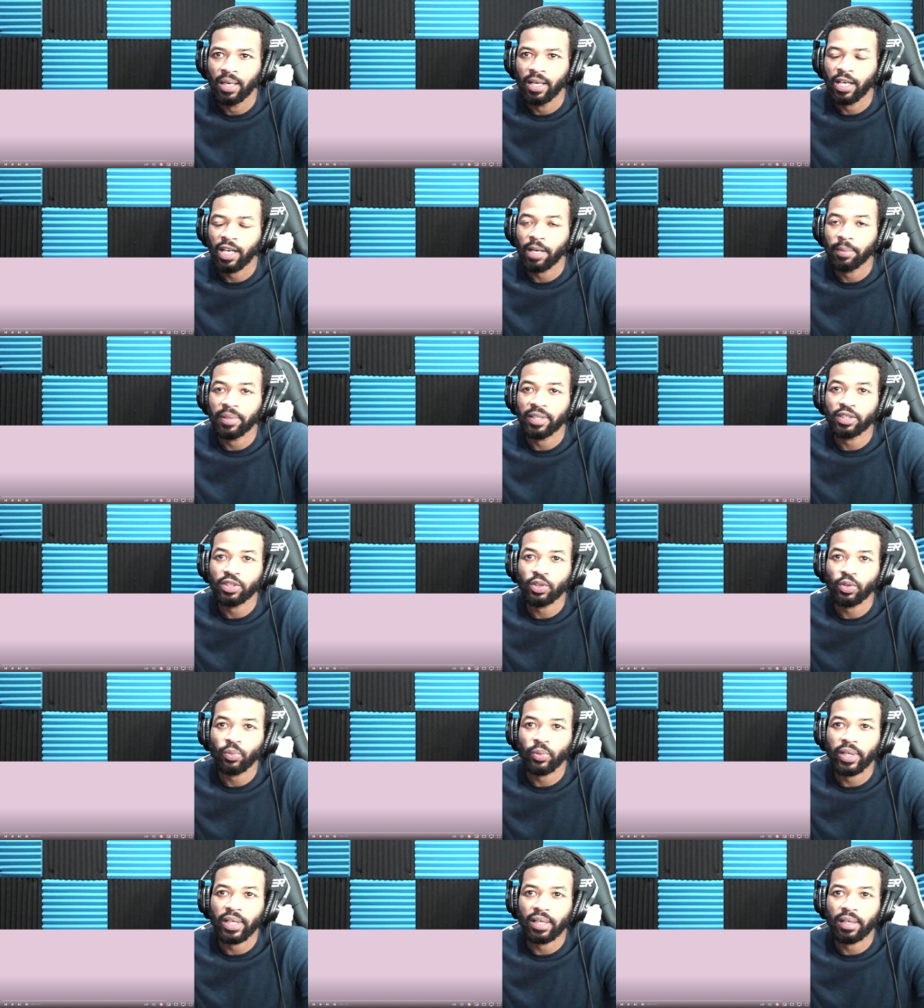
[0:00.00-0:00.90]
Coming at you
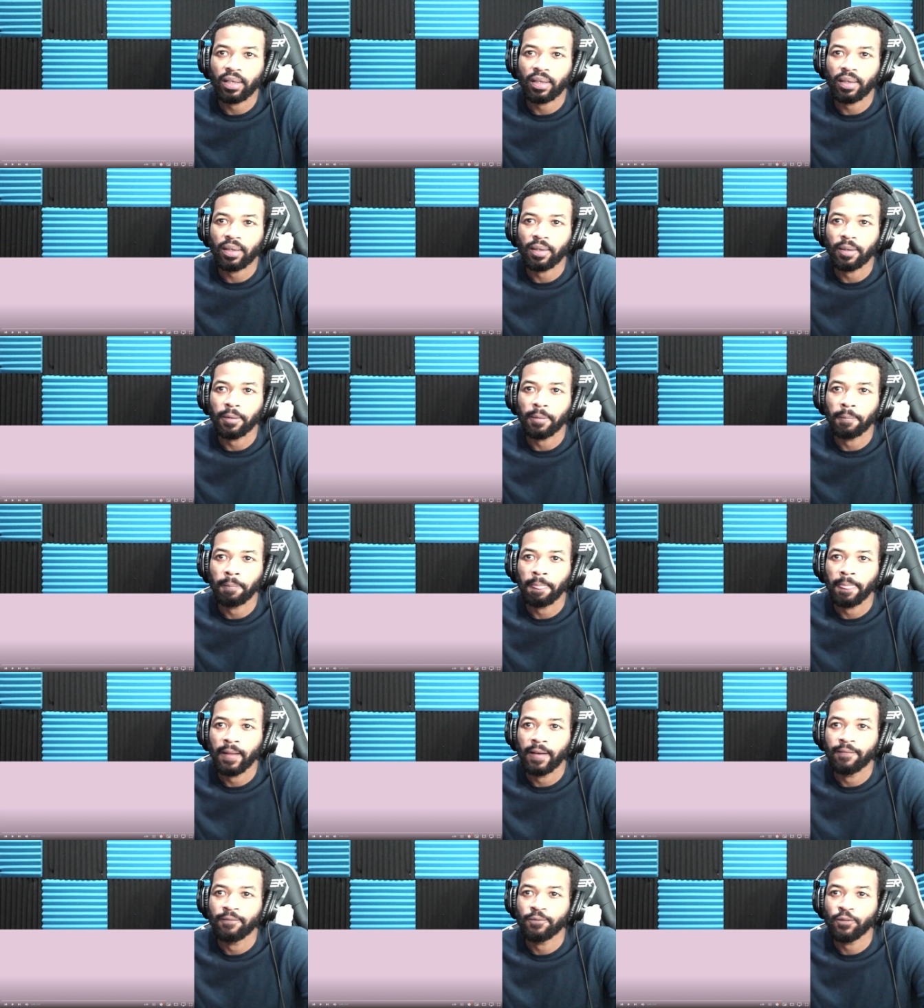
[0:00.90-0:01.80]
with a
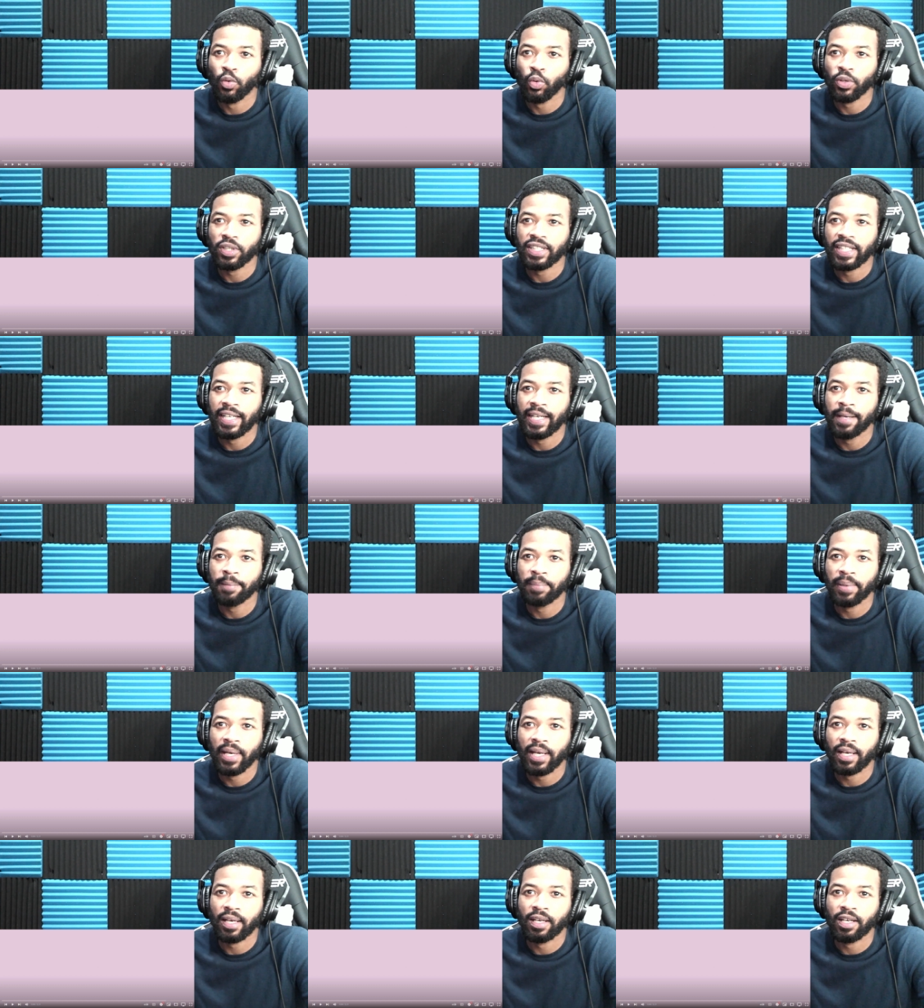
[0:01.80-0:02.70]
fourth
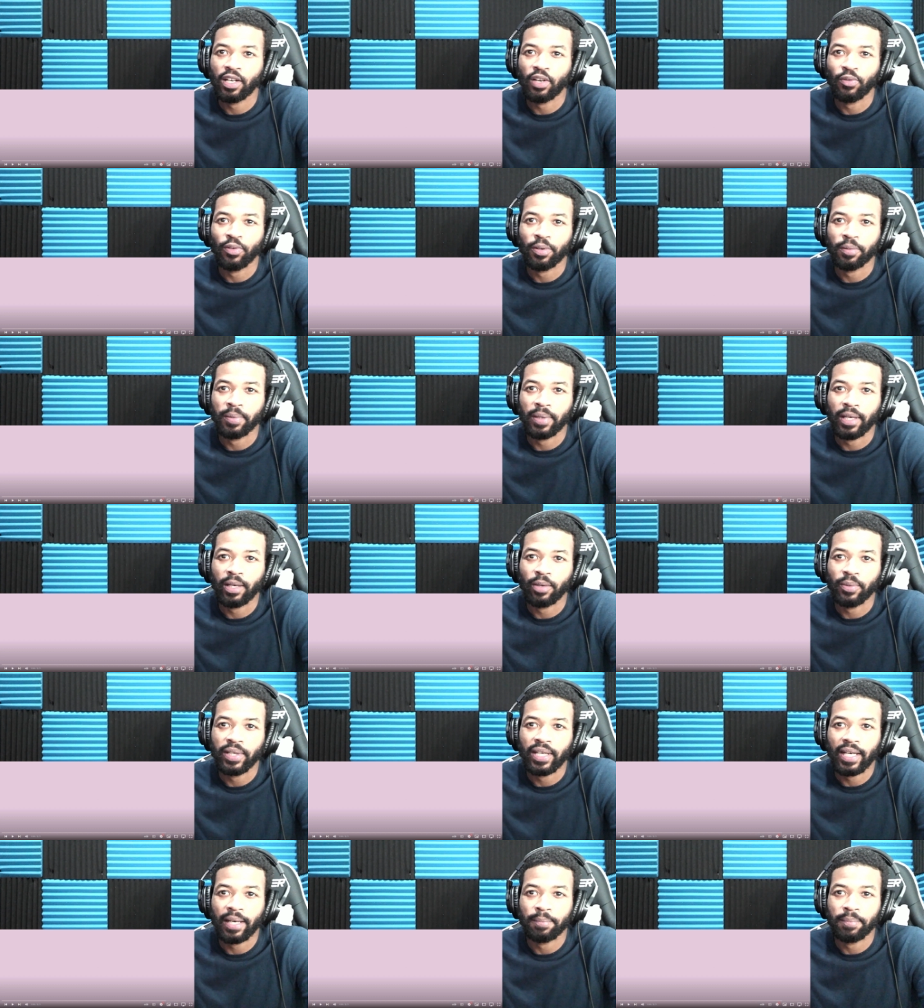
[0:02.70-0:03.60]
impact cover, man.
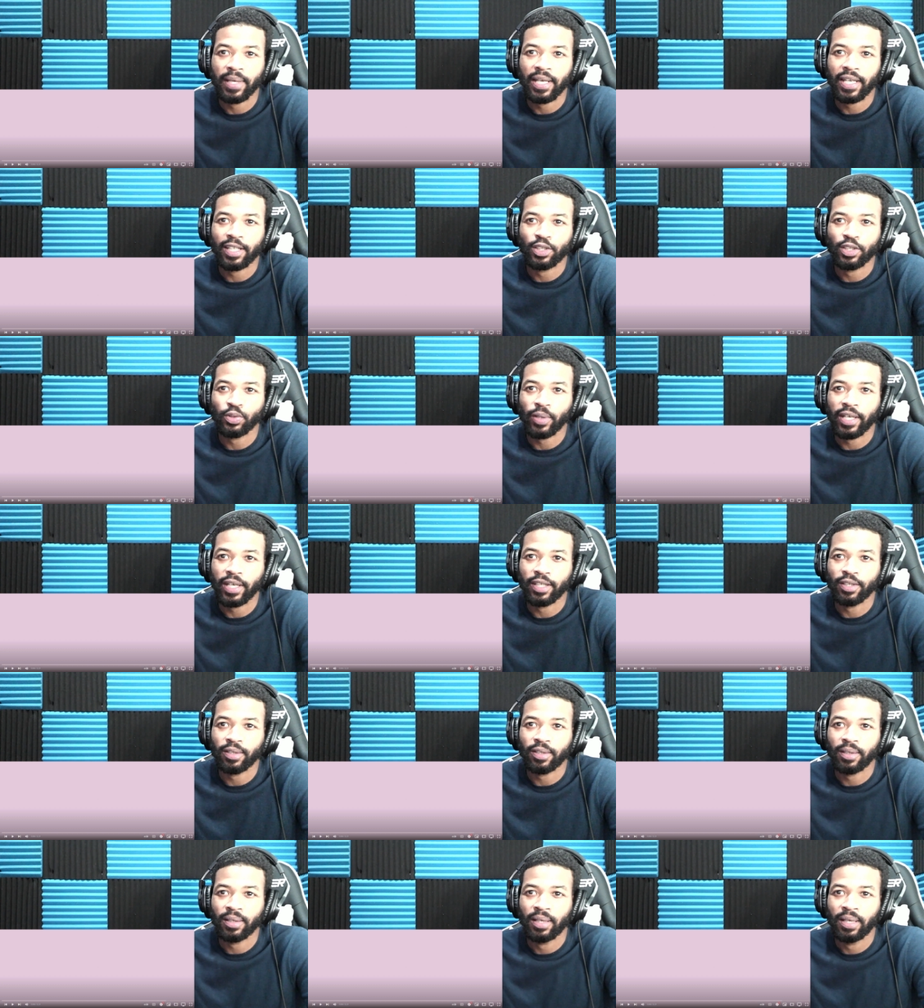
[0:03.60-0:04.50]
We got Meghan
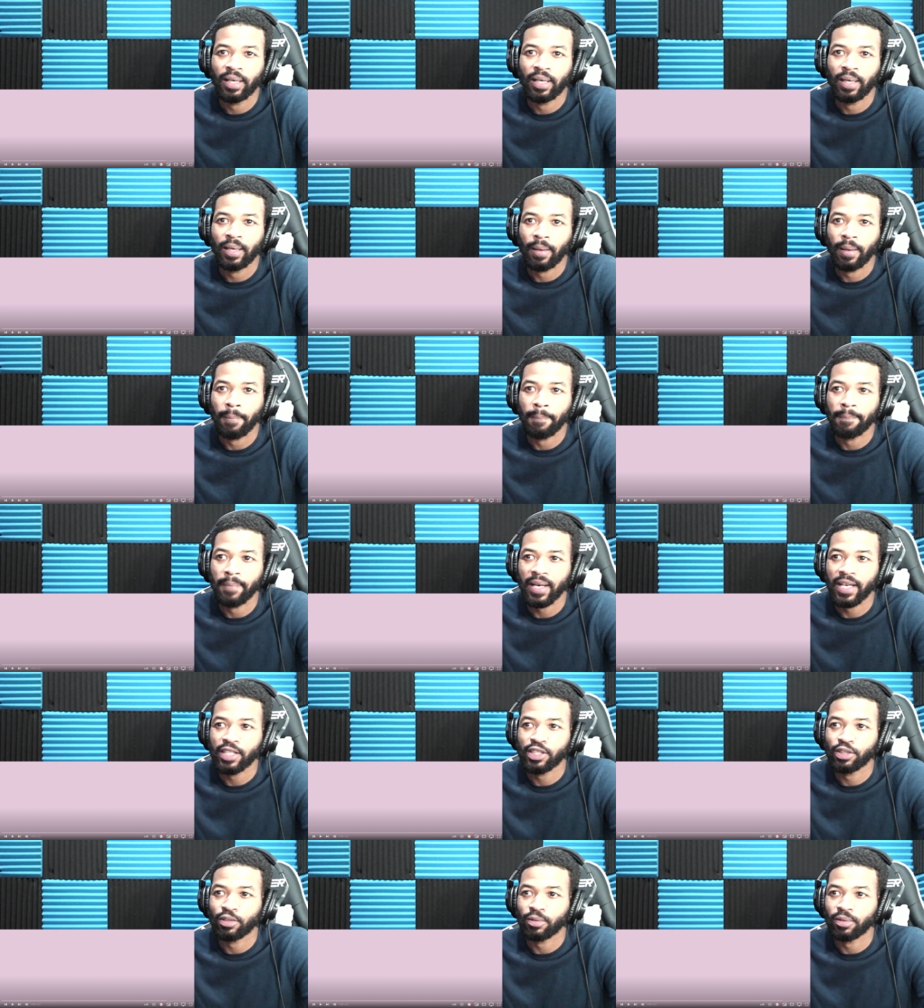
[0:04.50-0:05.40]
Trainor,
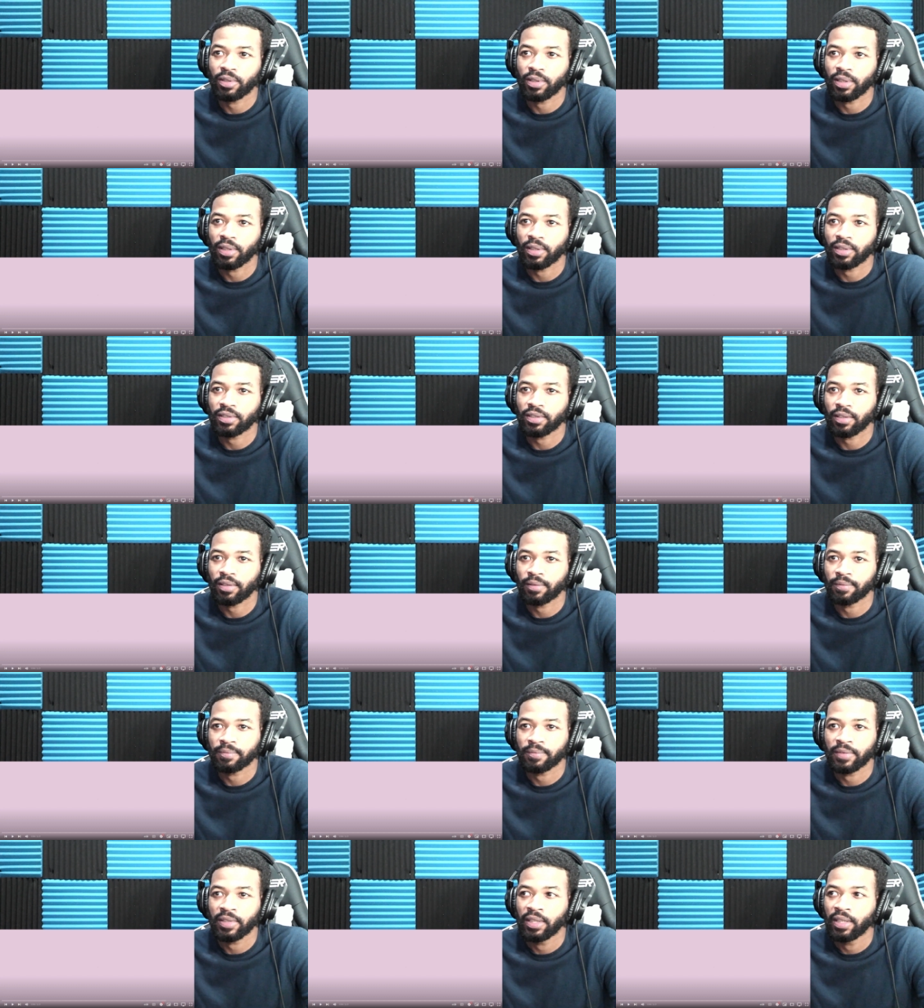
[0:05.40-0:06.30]
Made You Look. So
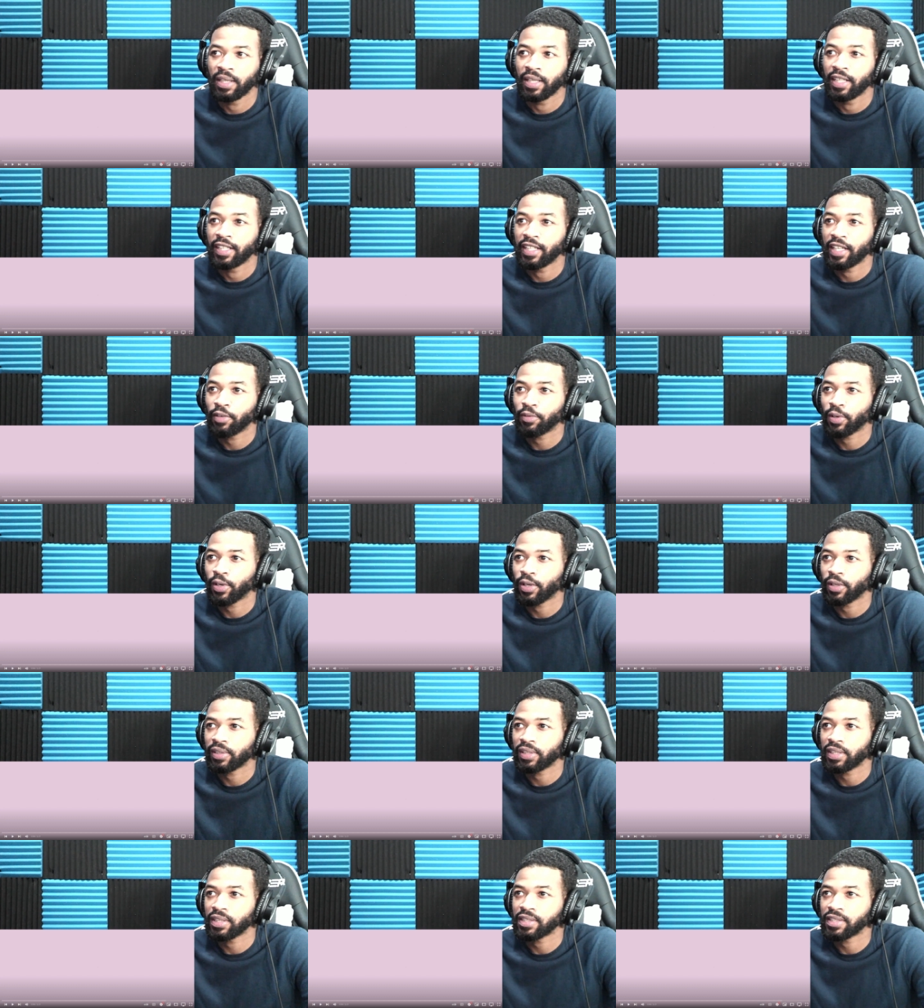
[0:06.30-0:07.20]
never heard
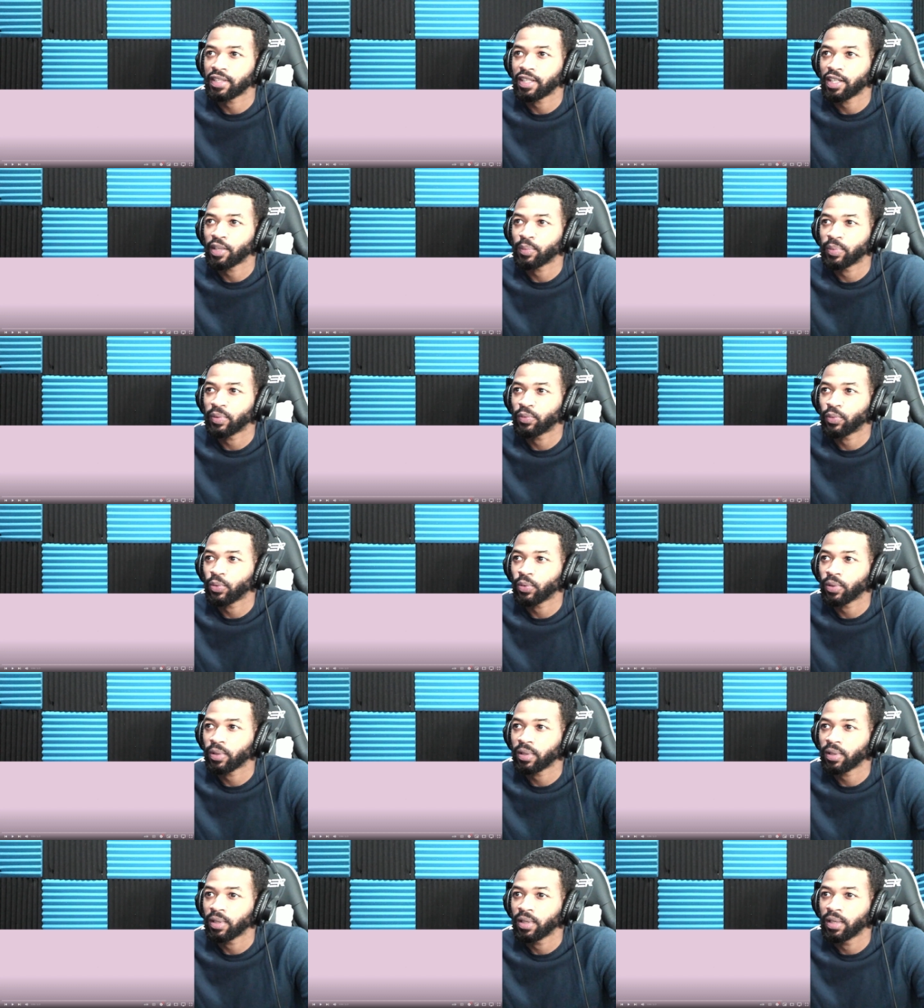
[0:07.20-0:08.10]
this song before.